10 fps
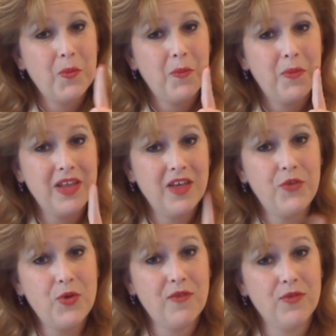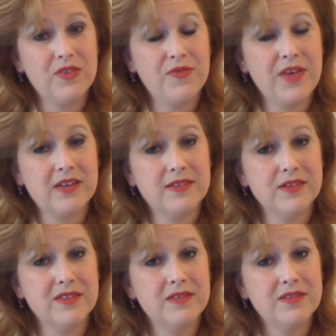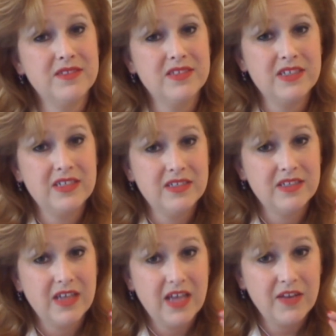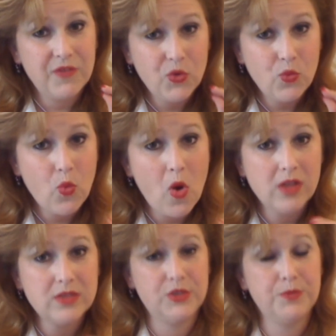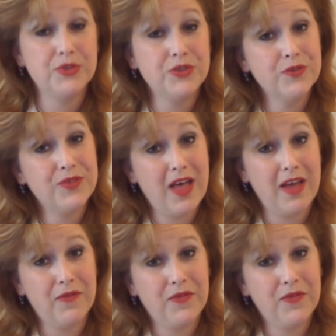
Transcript: But if you have risk factors, and if you want to preserve life,